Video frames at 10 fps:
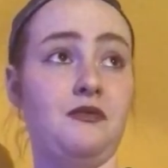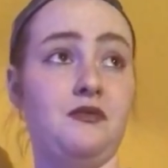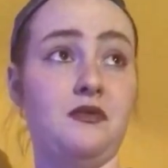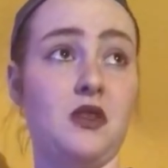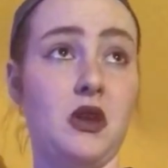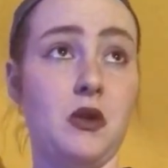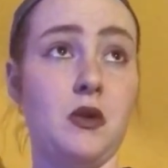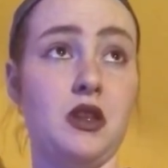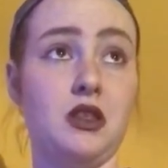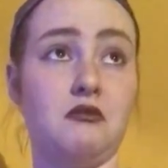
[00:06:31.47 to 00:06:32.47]
you know,
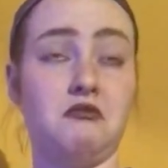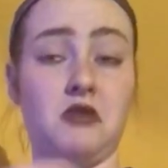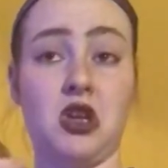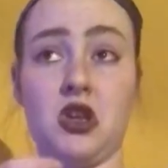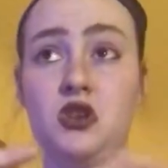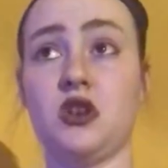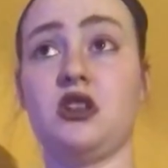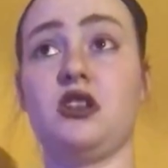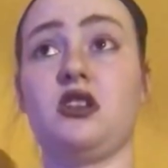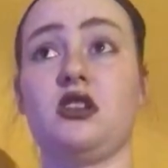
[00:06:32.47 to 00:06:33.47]
good-looking guy, she's
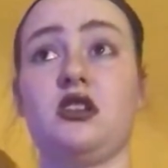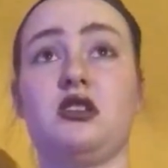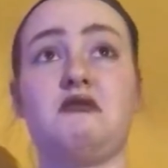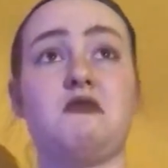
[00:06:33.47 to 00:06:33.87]
new in recovery,